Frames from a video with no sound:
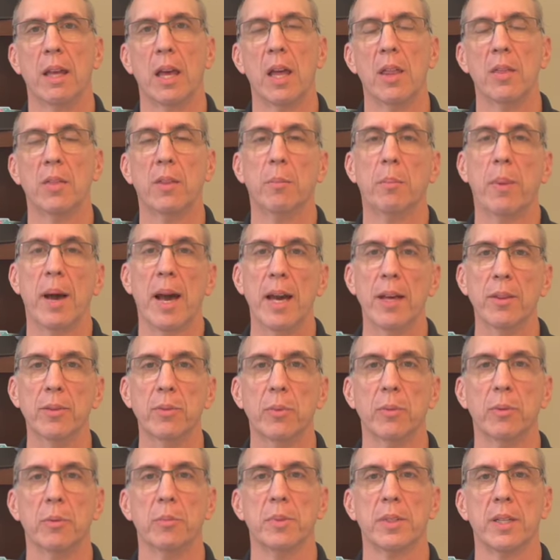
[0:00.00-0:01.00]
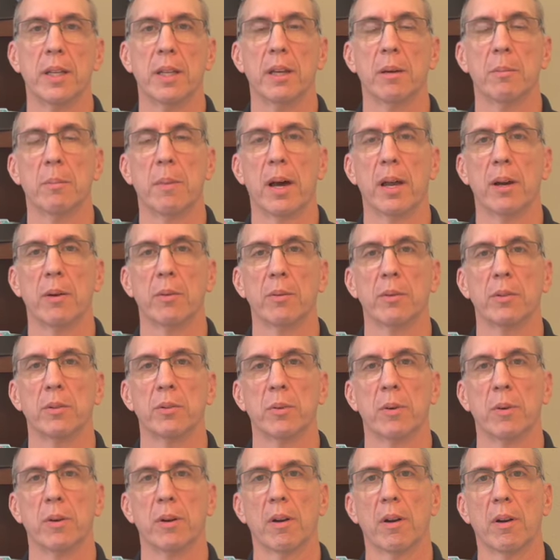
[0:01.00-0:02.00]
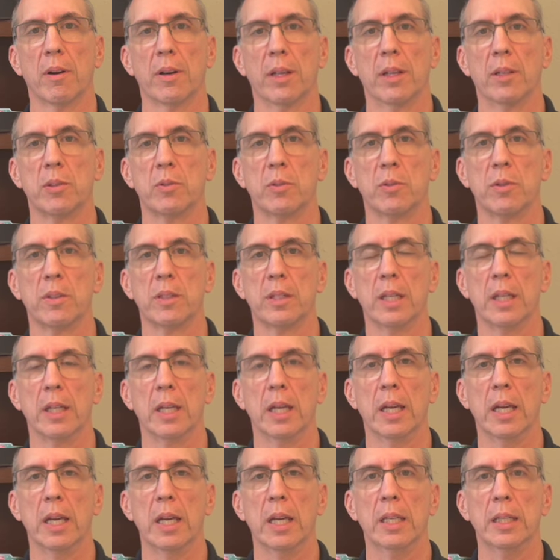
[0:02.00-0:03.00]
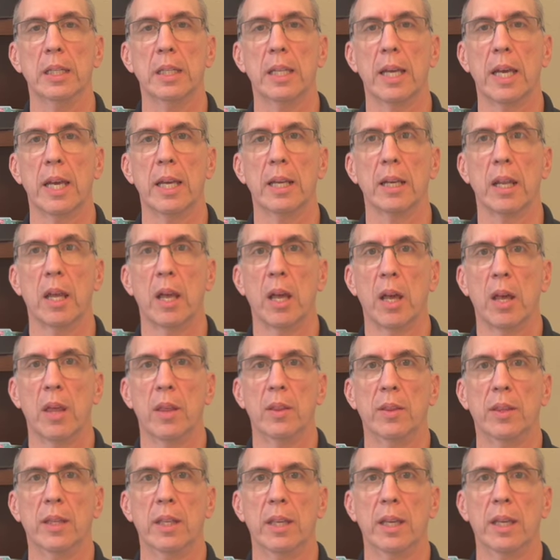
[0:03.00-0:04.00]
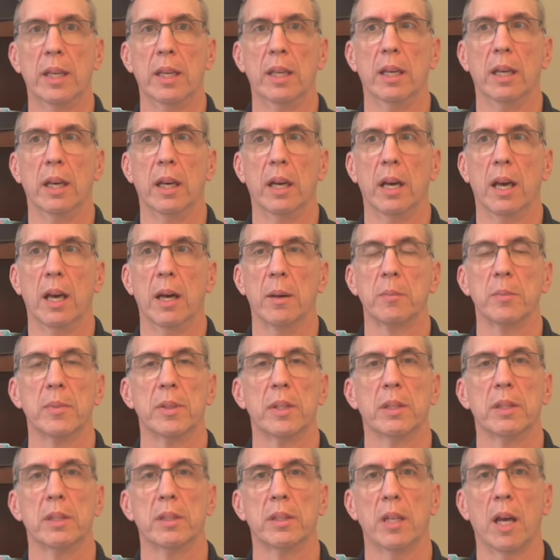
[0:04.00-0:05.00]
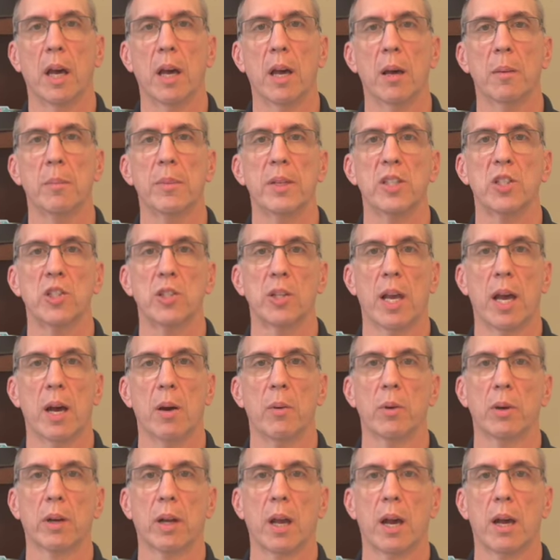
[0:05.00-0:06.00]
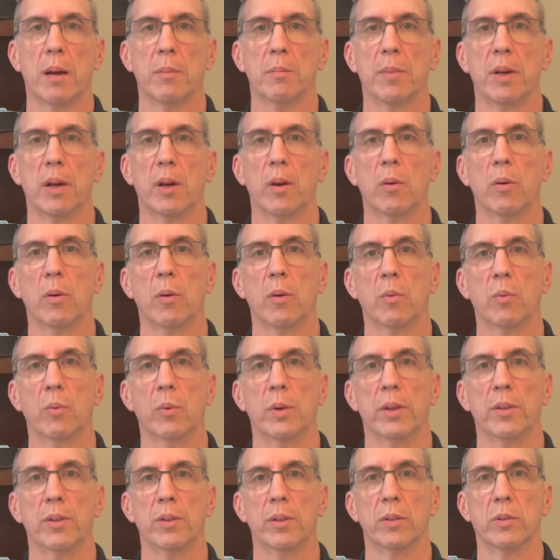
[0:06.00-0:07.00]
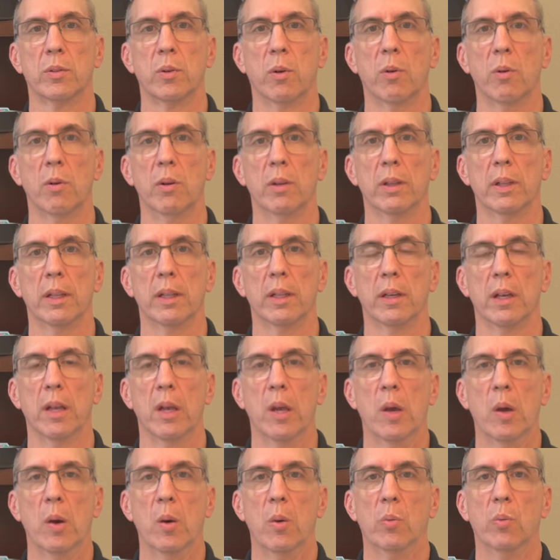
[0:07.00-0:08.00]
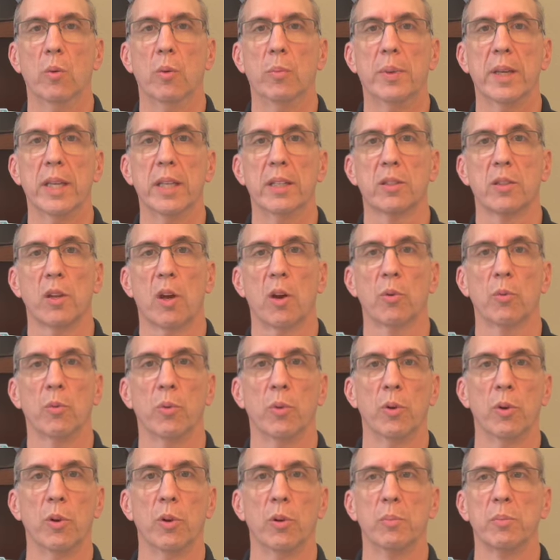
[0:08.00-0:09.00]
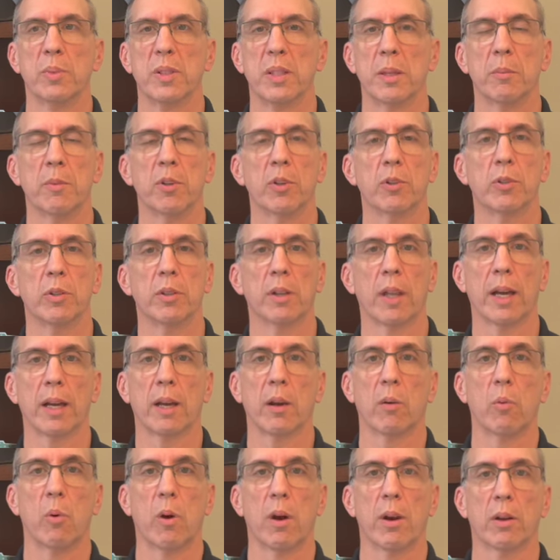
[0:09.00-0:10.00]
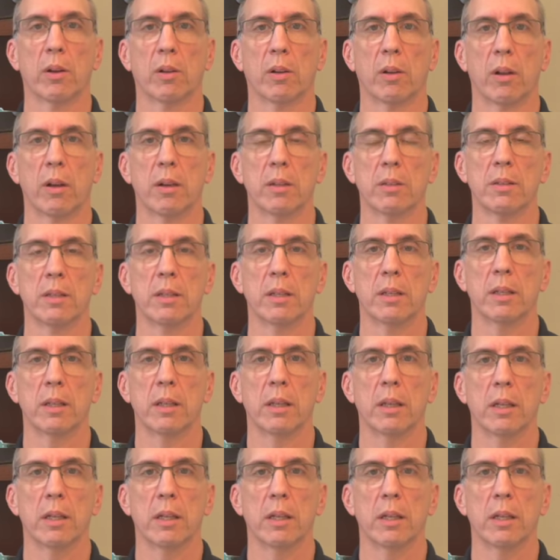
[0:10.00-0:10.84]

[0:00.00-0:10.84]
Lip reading: The bathrooms in a moderate resort are interesting in that the tub and shower combo with the toilet will be its own room, similar to like a water closet